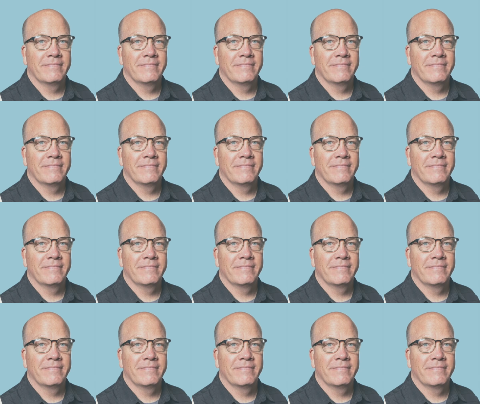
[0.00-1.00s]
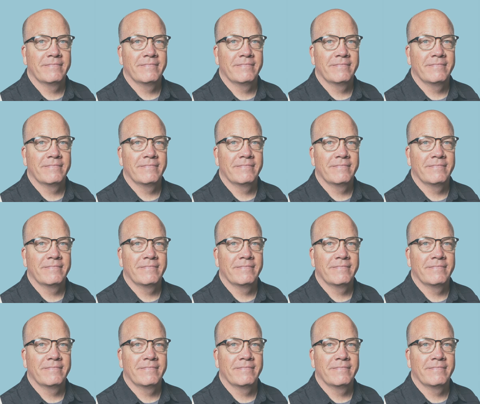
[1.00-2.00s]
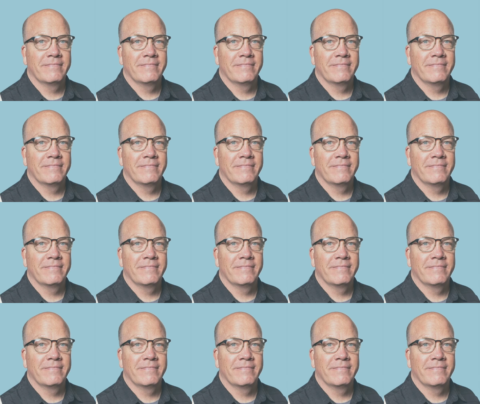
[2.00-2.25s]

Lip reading: The face doesn't move, so there is nothing to read.